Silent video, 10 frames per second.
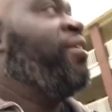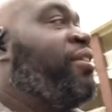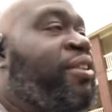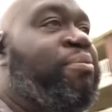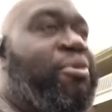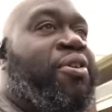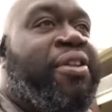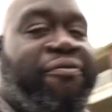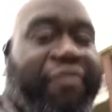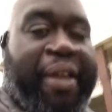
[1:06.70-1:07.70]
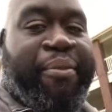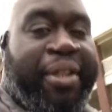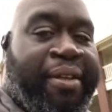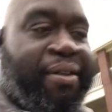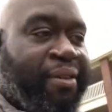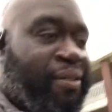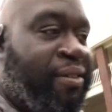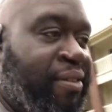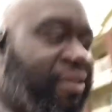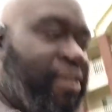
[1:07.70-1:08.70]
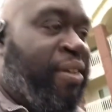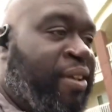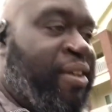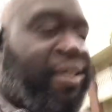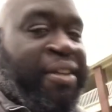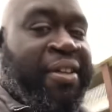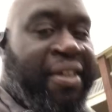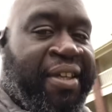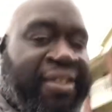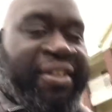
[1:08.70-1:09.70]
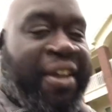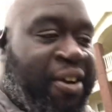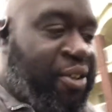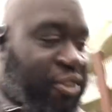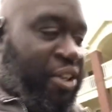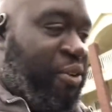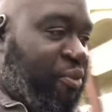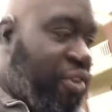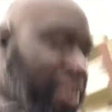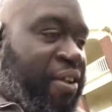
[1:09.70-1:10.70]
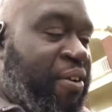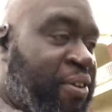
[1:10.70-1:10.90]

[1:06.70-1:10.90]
morning, family. It's your Uncle Jones L.